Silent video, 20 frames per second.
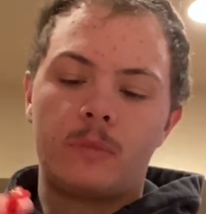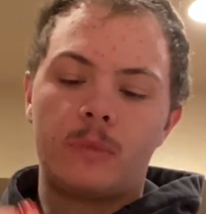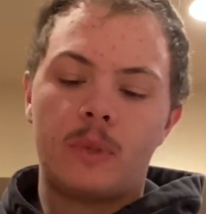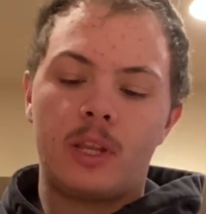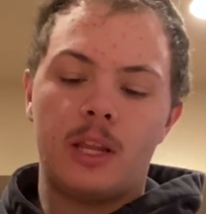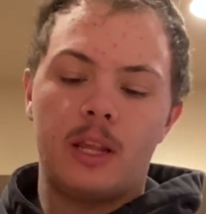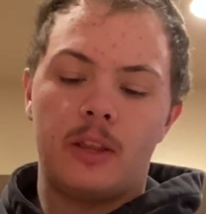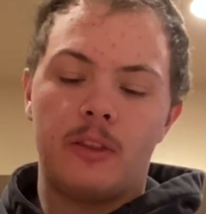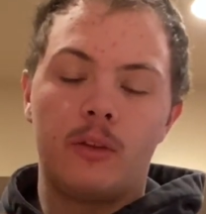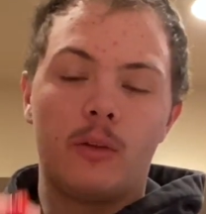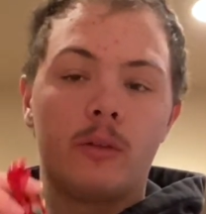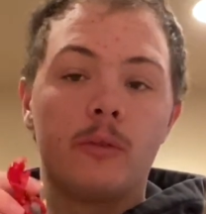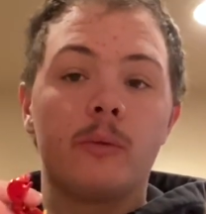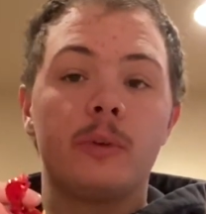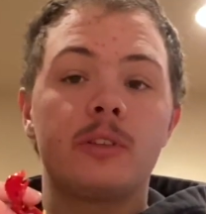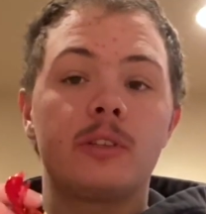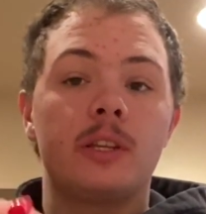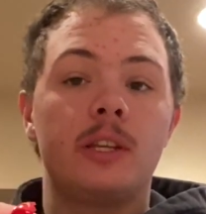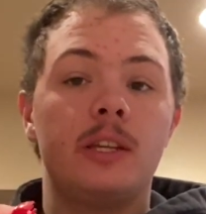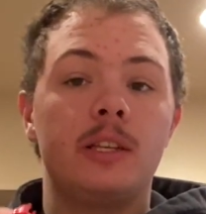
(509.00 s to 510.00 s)
the only
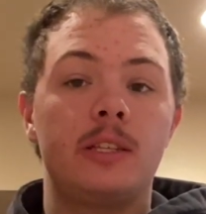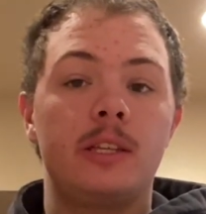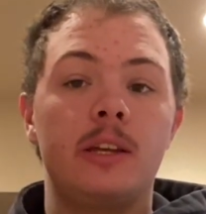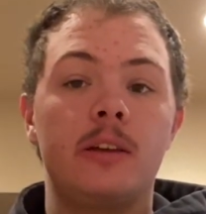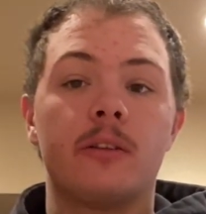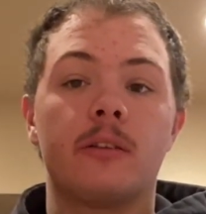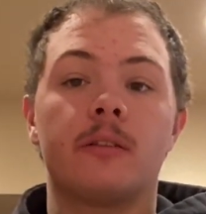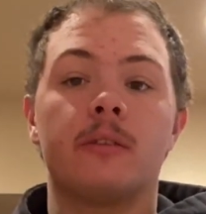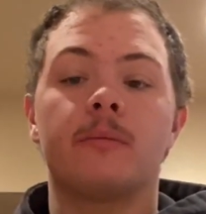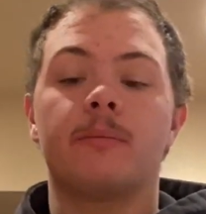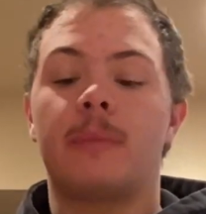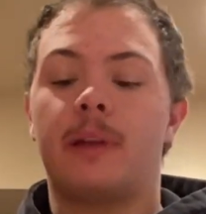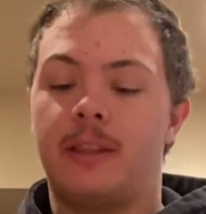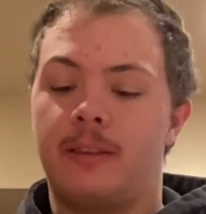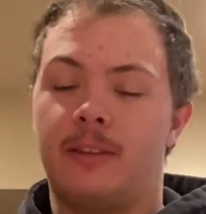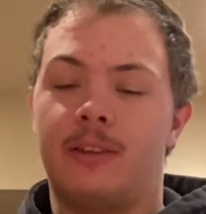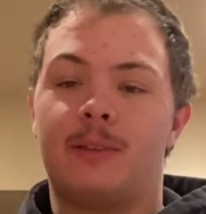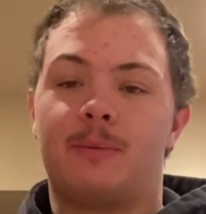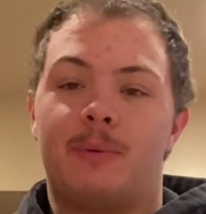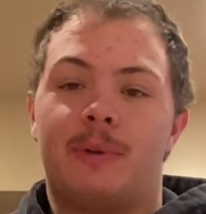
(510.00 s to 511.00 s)
reason he's here
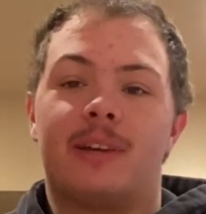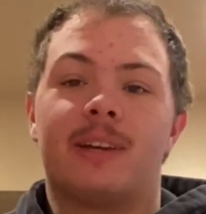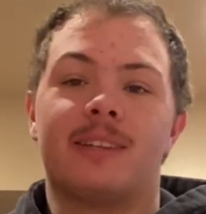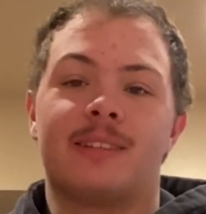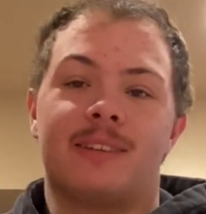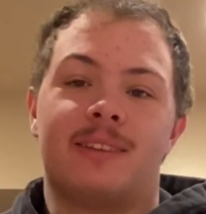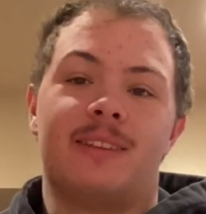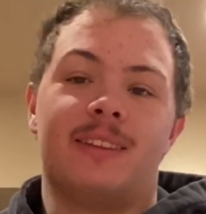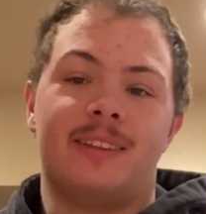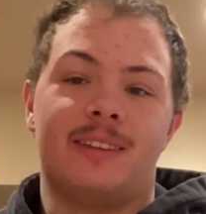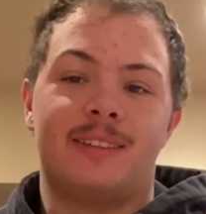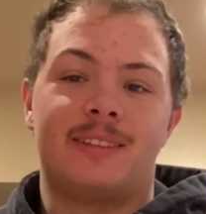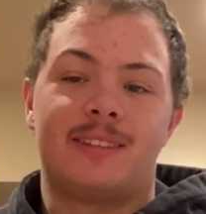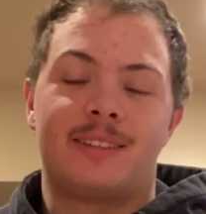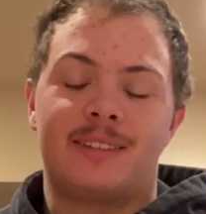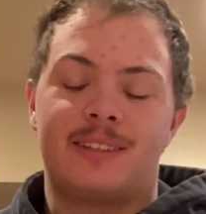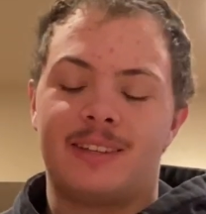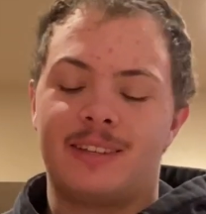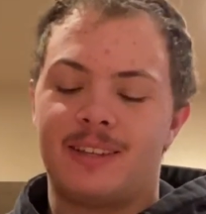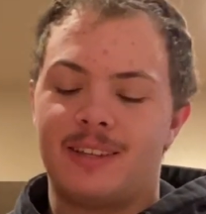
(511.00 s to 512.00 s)
mainly is because of this,
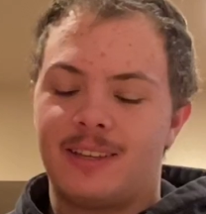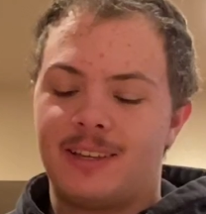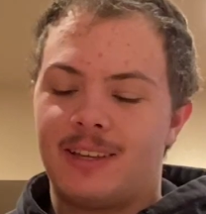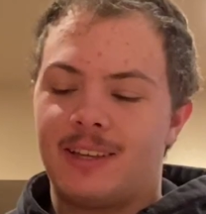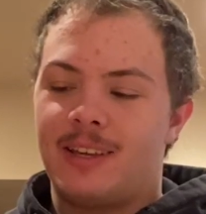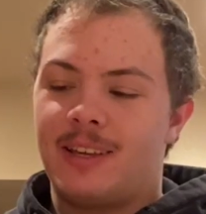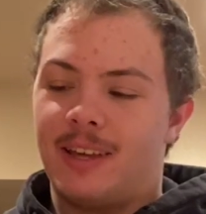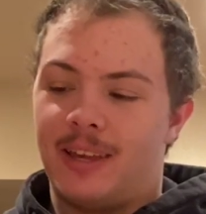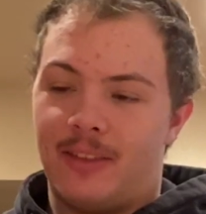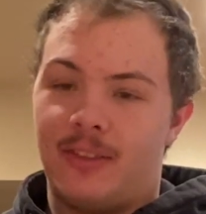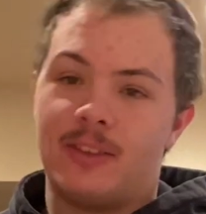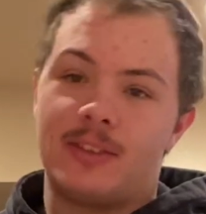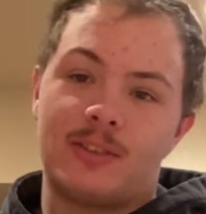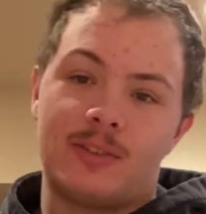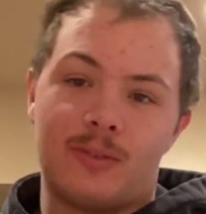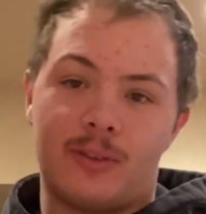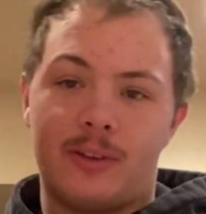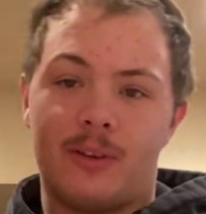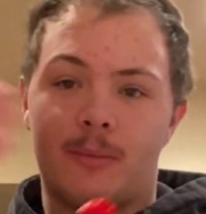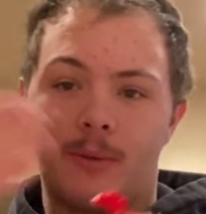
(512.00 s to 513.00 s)
and this is
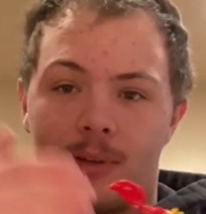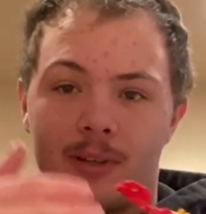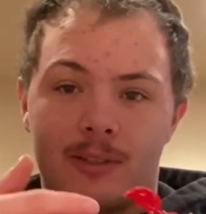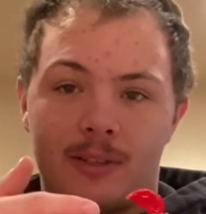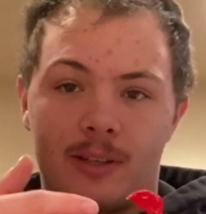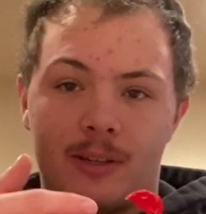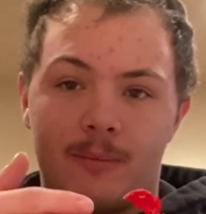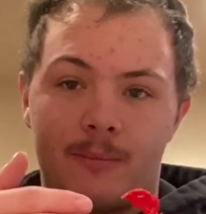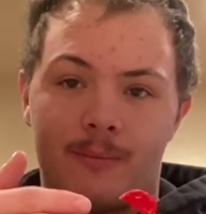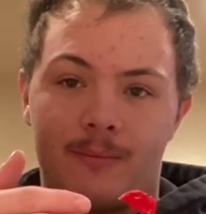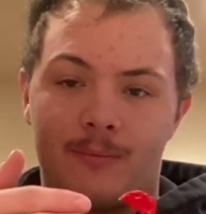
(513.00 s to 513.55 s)
only here because of him.